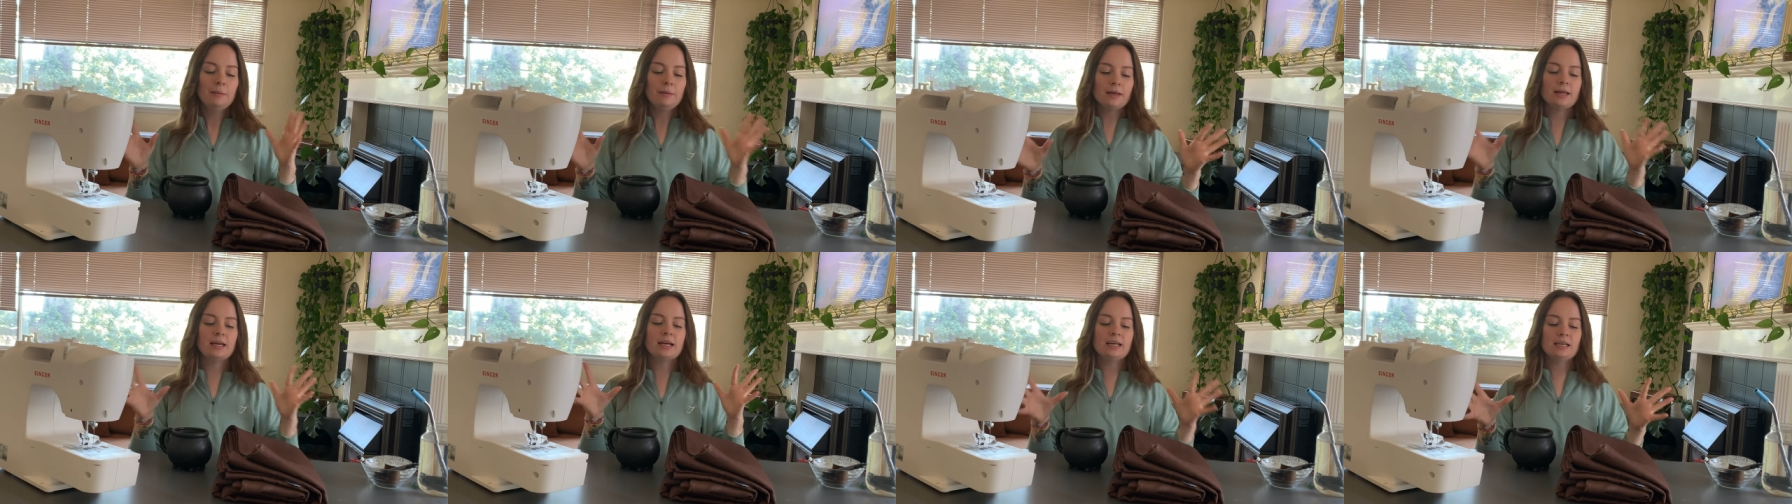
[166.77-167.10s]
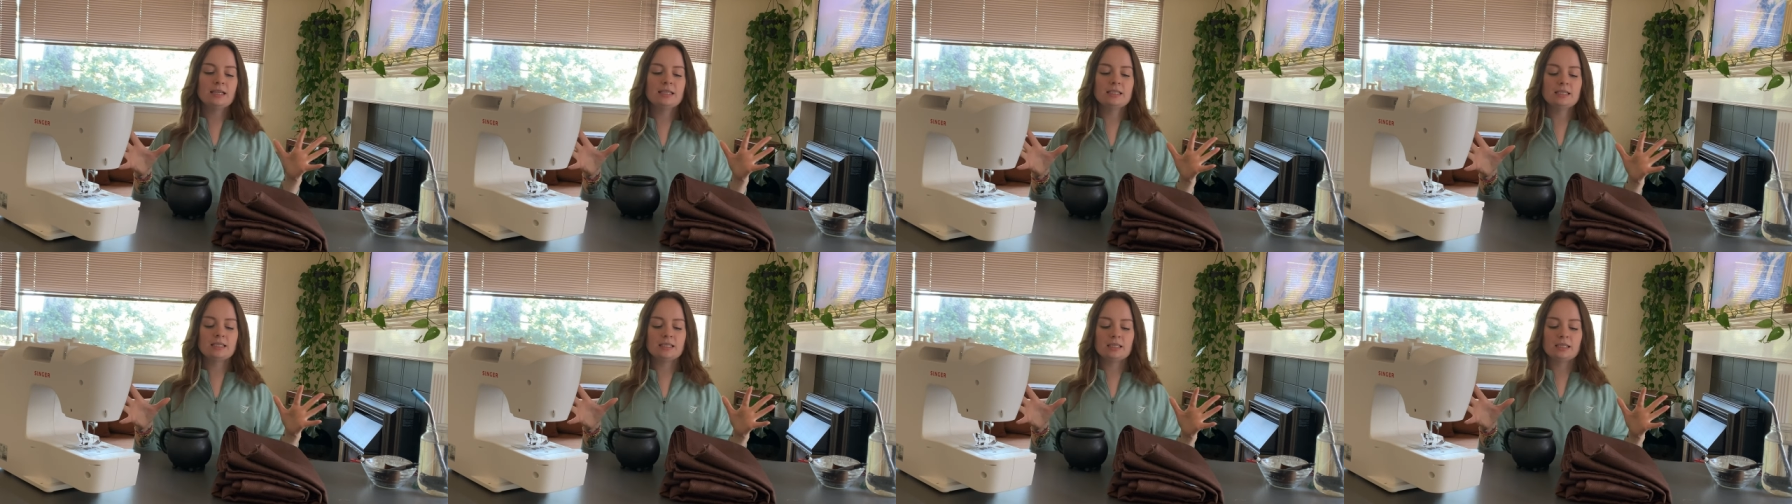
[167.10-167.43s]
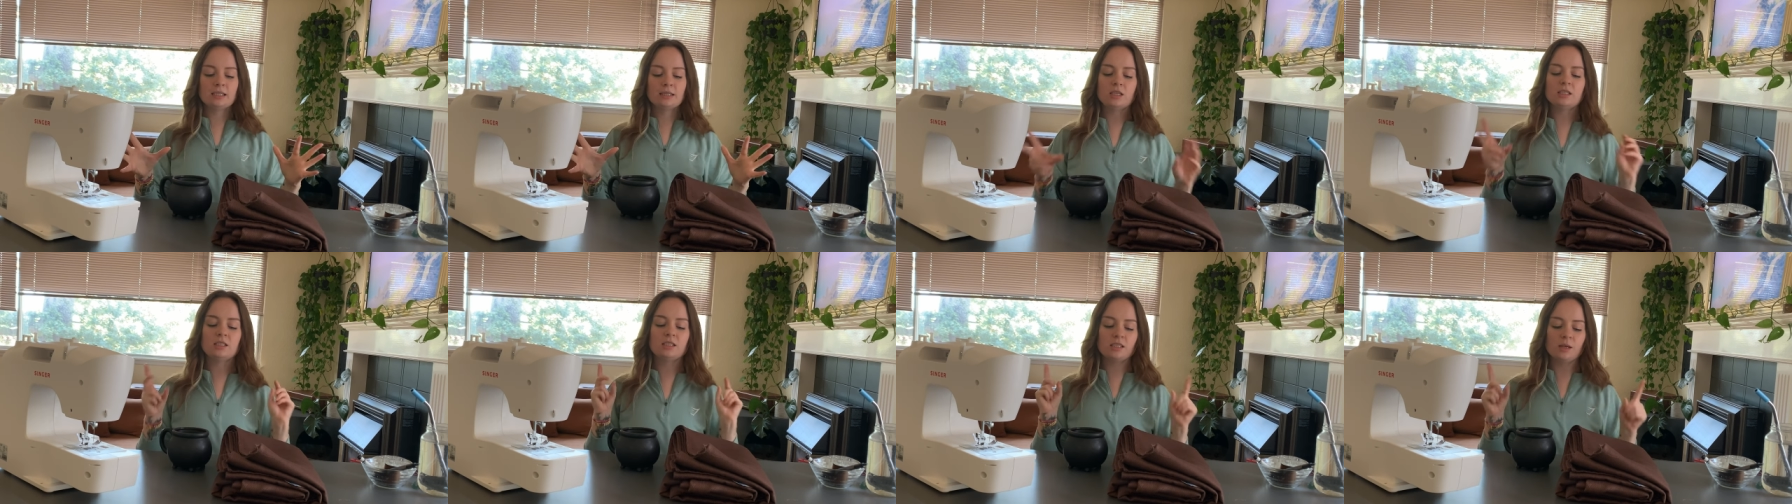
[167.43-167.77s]
because
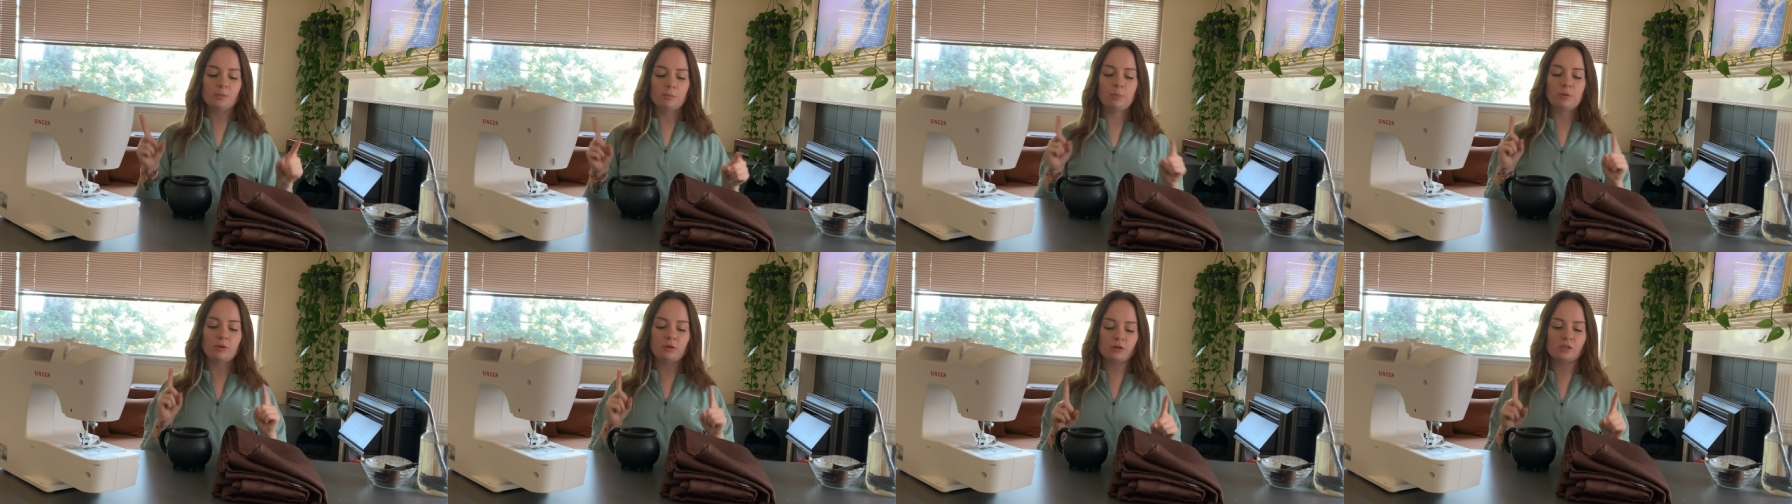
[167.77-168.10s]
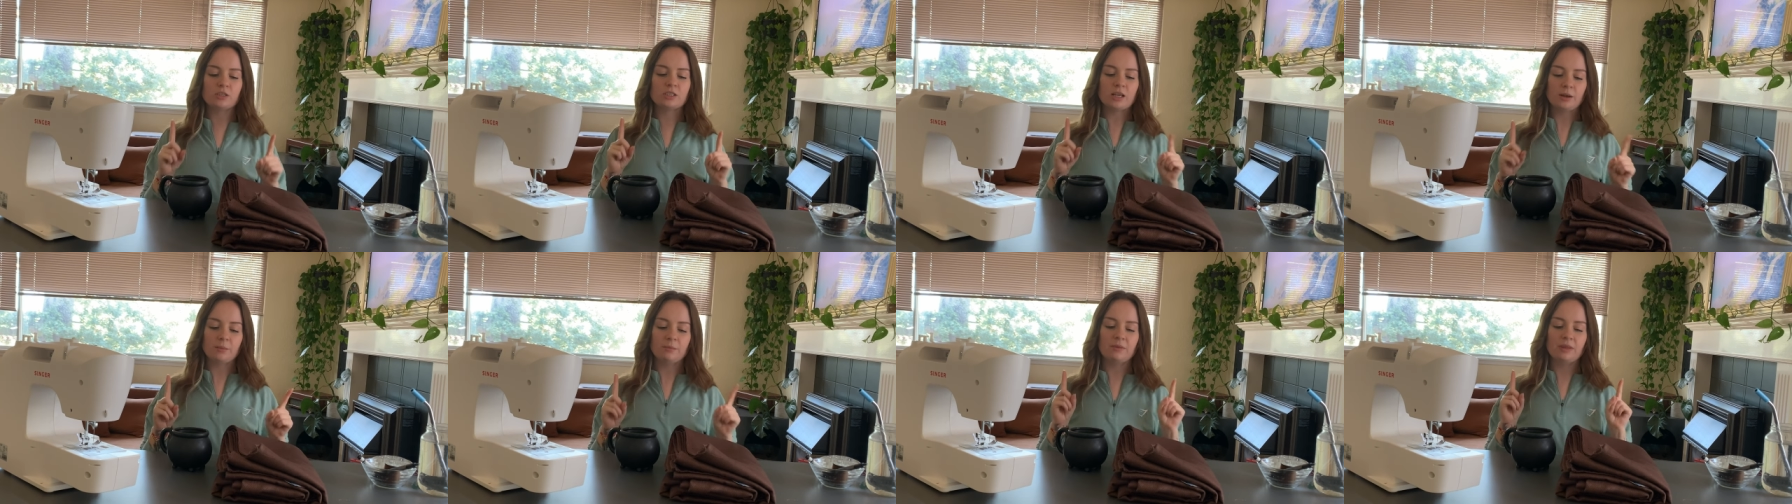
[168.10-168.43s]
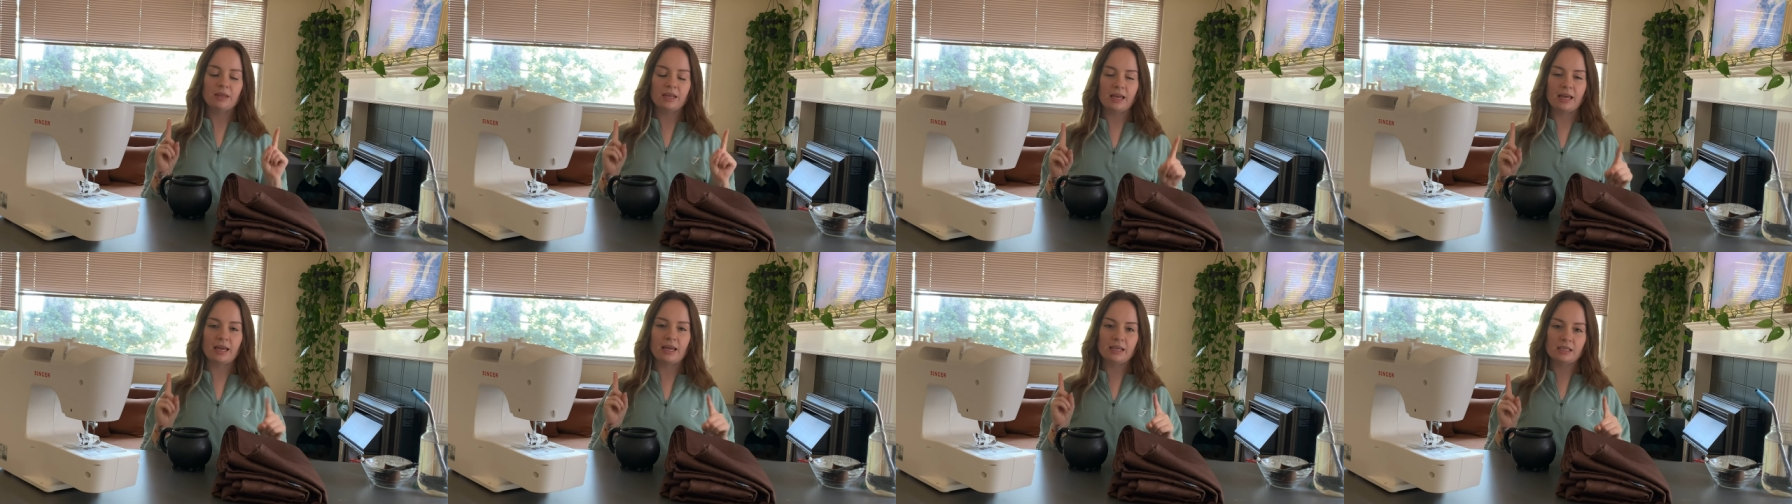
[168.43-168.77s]
the simpler
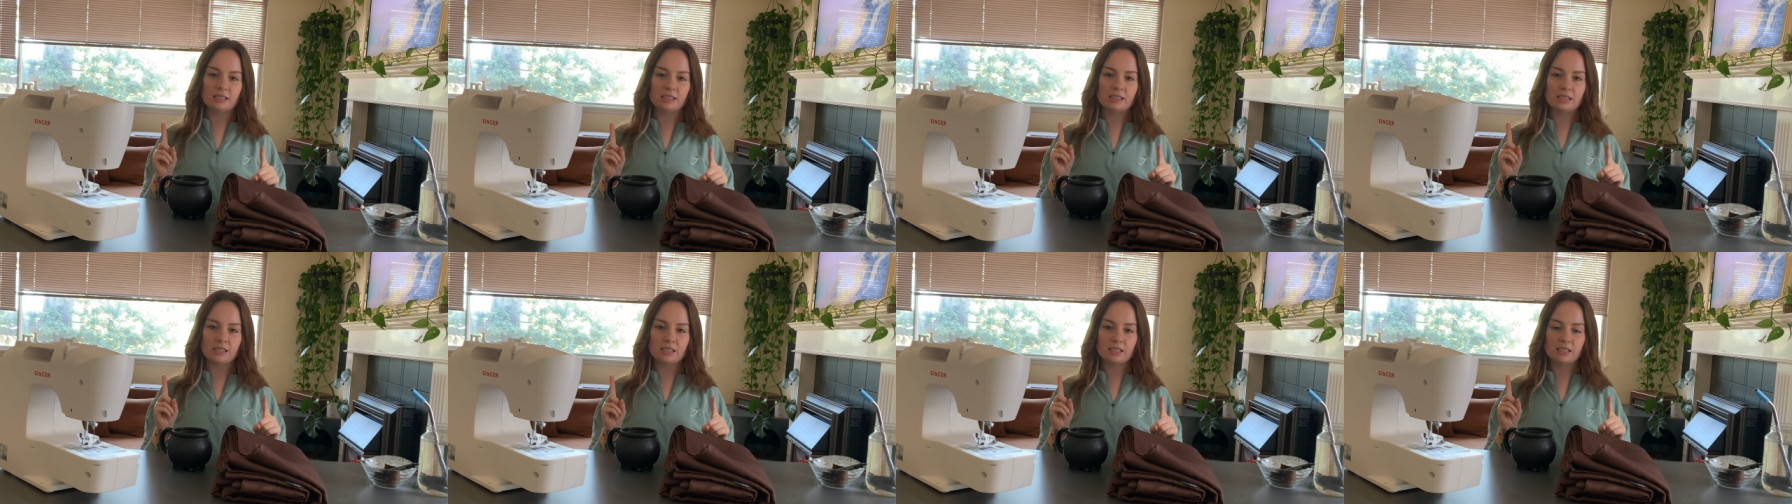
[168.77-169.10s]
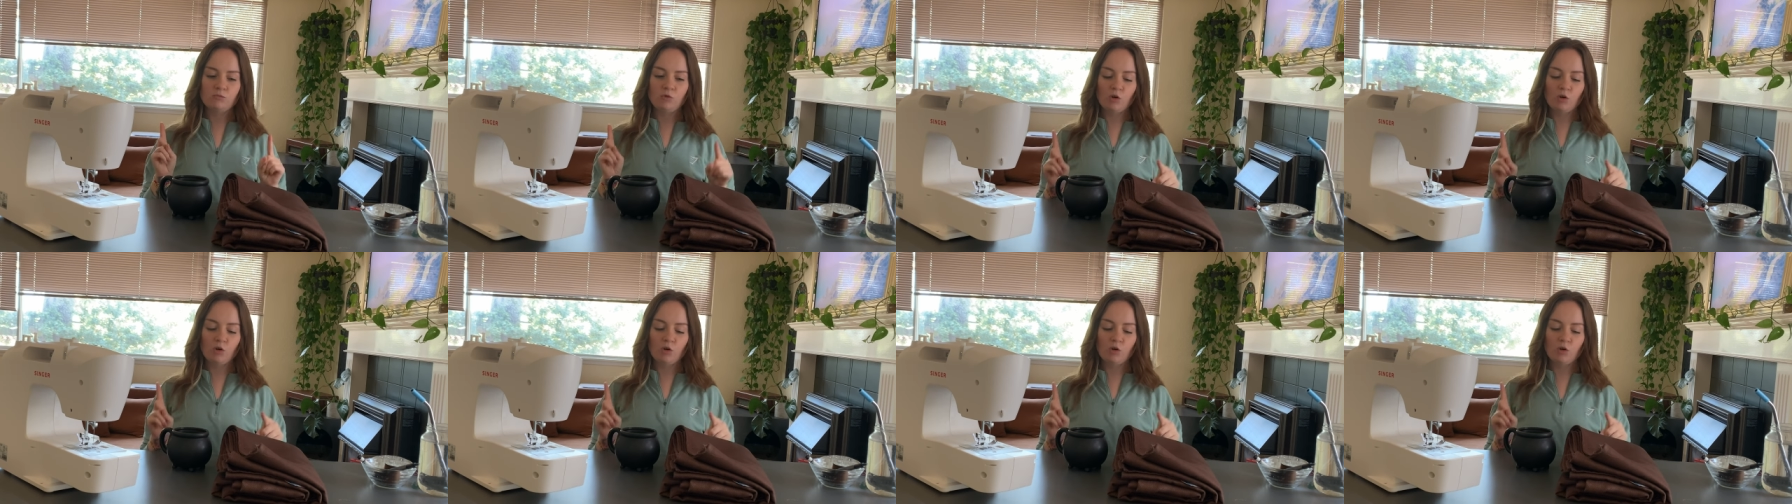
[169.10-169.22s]
something is,